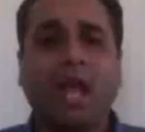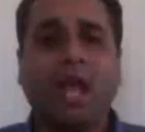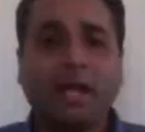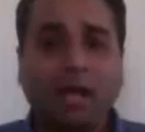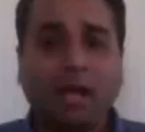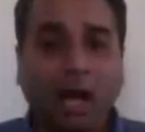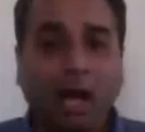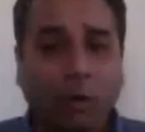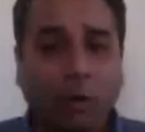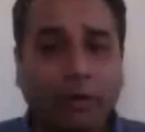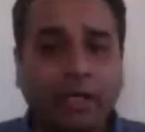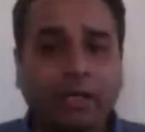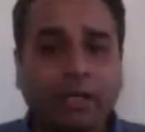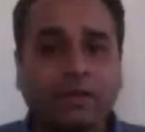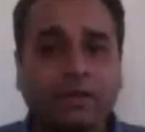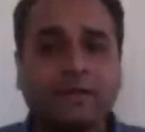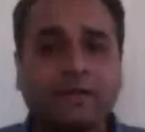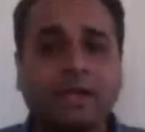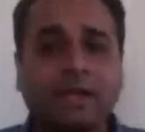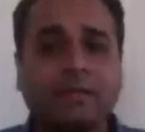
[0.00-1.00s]
And how he
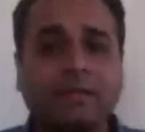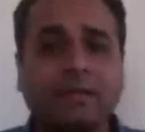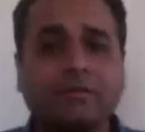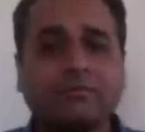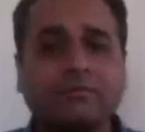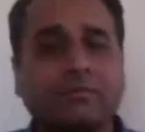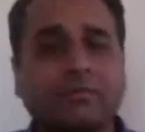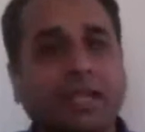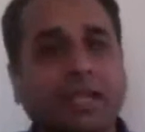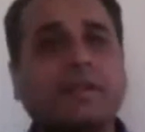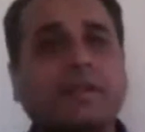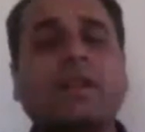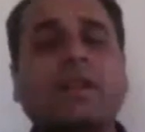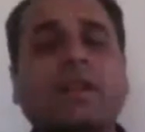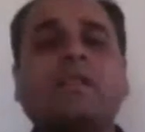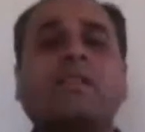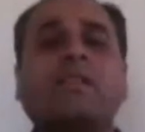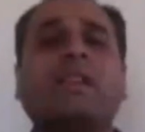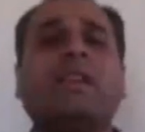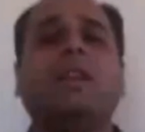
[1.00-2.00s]
does that? He
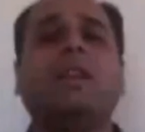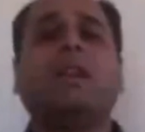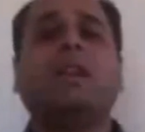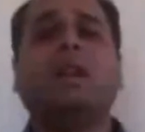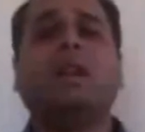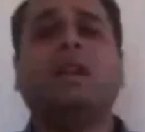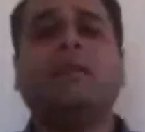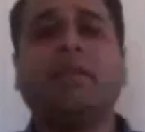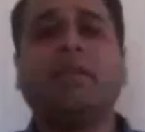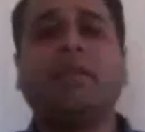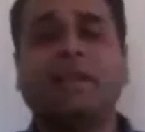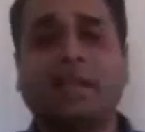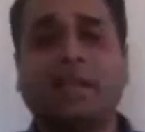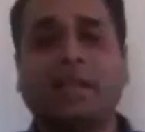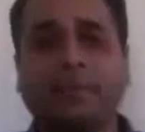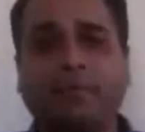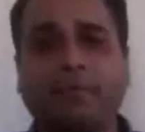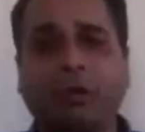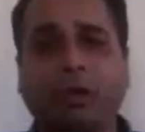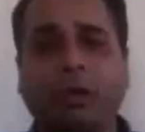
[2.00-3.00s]
doesn't stay with
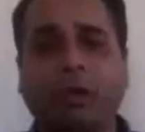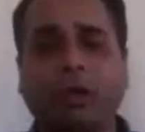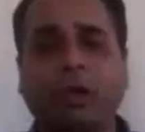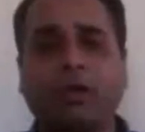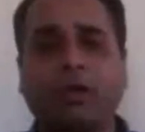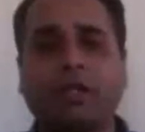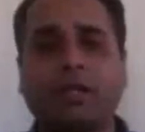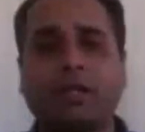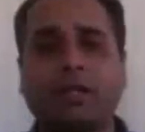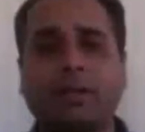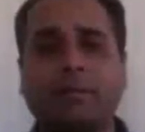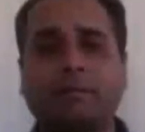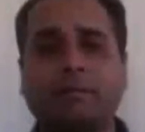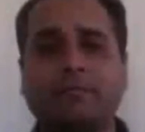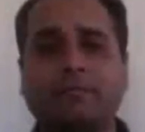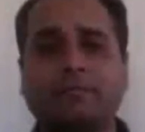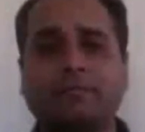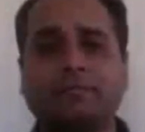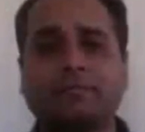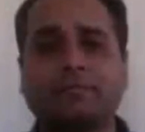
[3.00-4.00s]
them for a long time.